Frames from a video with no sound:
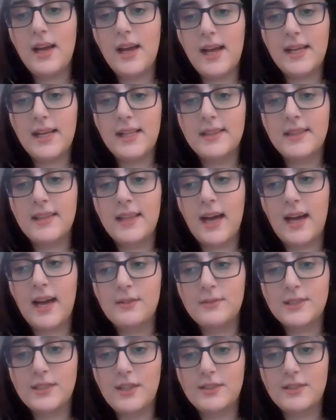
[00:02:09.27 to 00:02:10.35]
and that
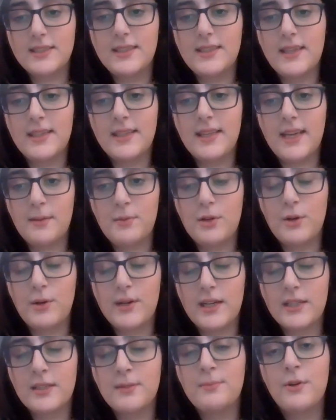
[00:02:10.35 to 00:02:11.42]
resulted in him
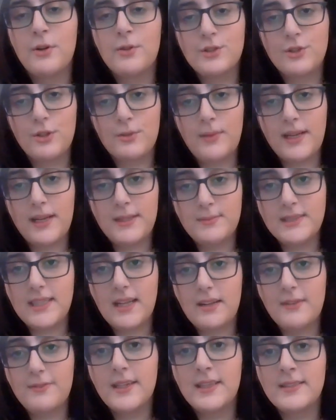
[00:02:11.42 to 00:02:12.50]
going on the boat tour by
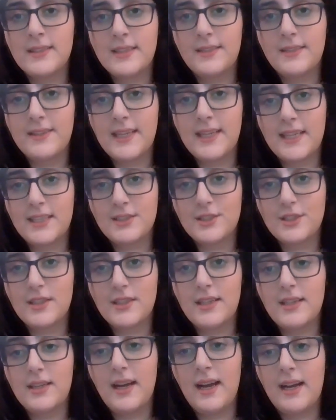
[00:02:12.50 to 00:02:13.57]
himself and leaving
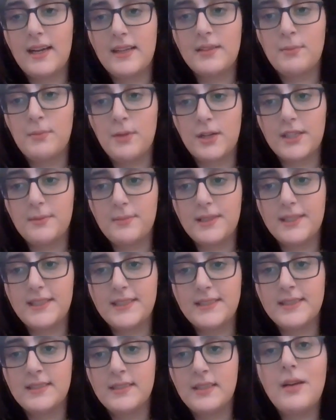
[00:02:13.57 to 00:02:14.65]
Angela at the
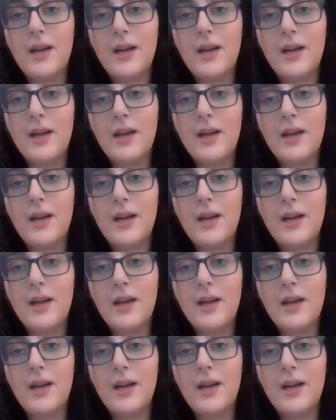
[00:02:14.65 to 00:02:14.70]
marketplace.